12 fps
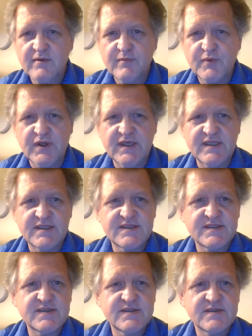
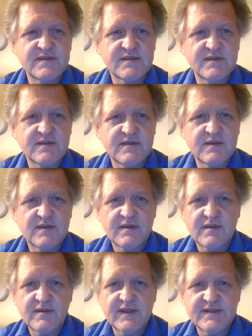Prince,
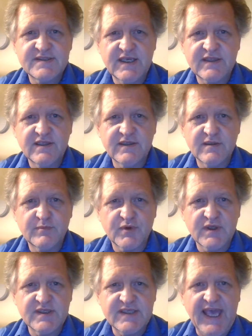said the little prince,